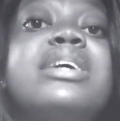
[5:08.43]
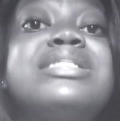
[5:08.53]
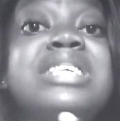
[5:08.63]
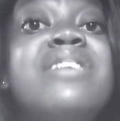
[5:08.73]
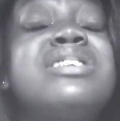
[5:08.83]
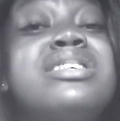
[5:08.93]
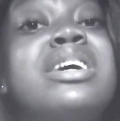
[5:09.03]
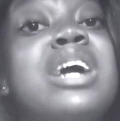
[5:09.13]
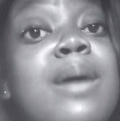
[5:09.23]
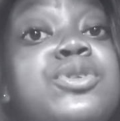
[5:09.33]
It serves as a
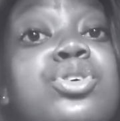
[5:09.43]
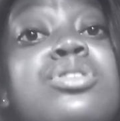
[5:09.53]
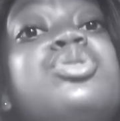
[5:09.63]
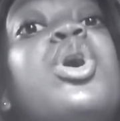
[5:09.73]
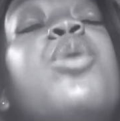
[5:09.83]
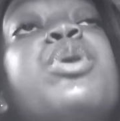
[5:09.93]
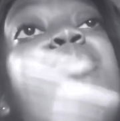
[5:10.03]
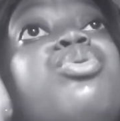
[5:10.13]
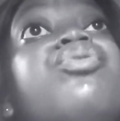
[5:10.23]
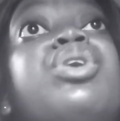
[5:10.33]
caption to help
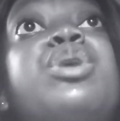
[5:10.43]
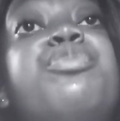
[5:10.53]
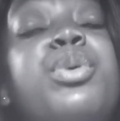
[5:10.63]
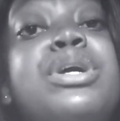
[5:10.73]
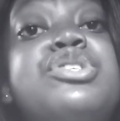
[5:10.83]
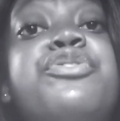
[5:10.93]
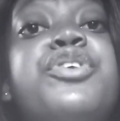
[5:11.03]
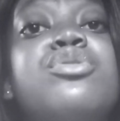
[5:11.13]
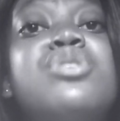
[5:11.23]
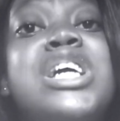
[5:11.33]
improve on your point you
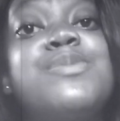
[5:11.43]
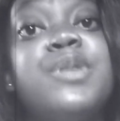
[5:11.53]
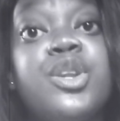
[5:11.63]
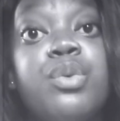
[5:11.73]
fail to explain